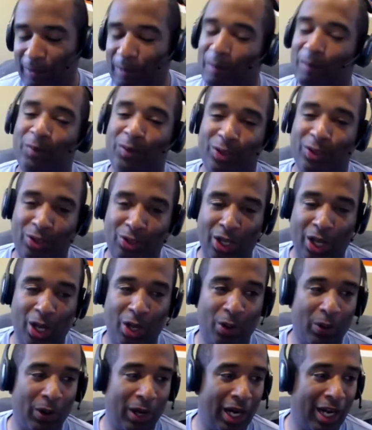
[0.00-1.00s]

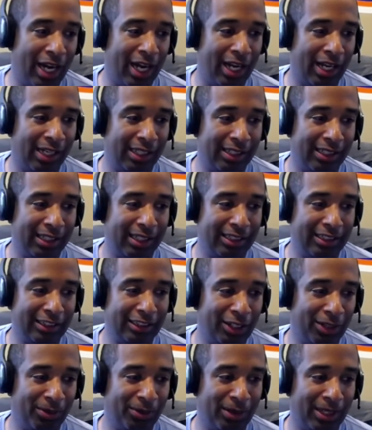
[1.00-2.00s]
so you know
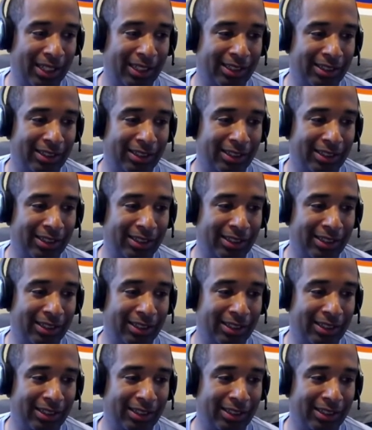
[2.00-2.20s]
what?